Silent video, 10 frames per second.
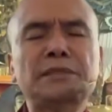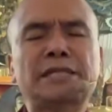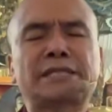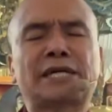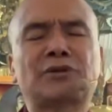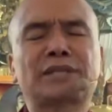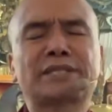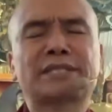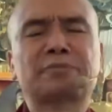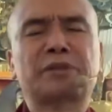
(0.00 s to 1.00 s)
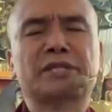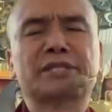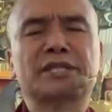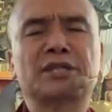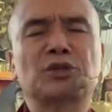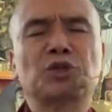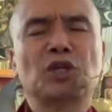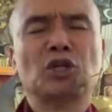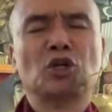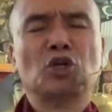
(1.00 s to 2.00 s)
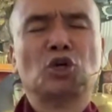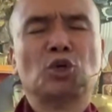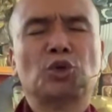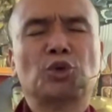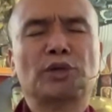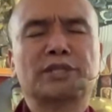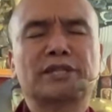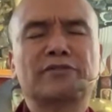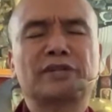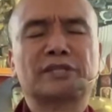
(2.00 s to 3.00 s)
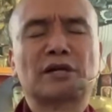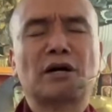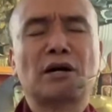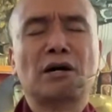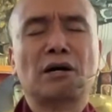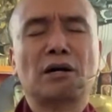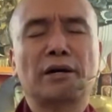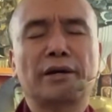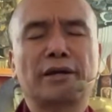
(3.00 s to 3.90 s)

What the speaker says: And how does this person who you identify as I,